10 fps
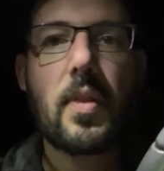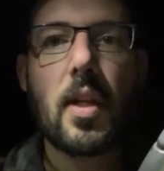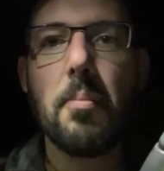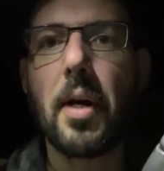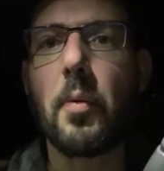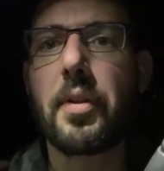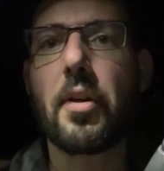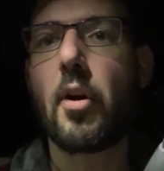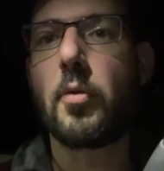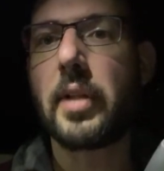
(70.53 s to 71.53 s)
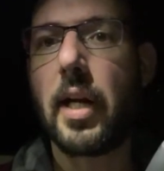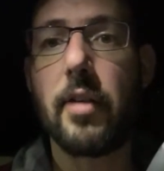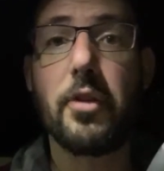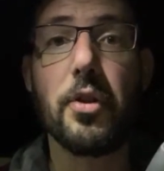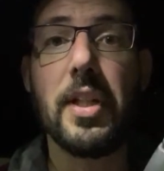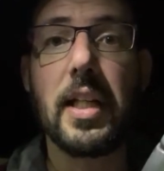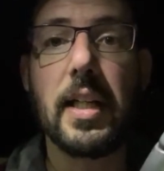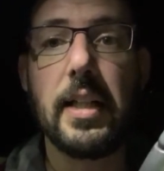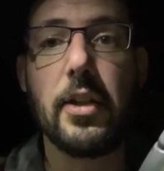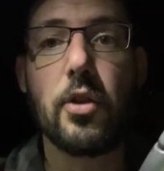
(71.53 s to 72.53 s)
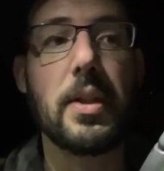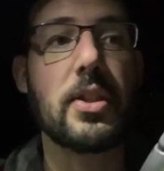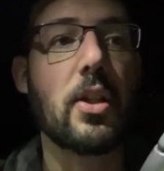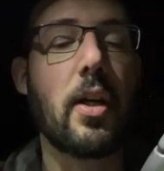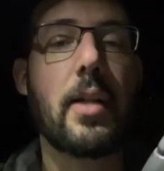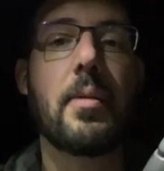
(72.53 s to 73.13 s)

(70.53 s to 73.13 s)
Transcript: but with our own kind of unique Canadian twist on it.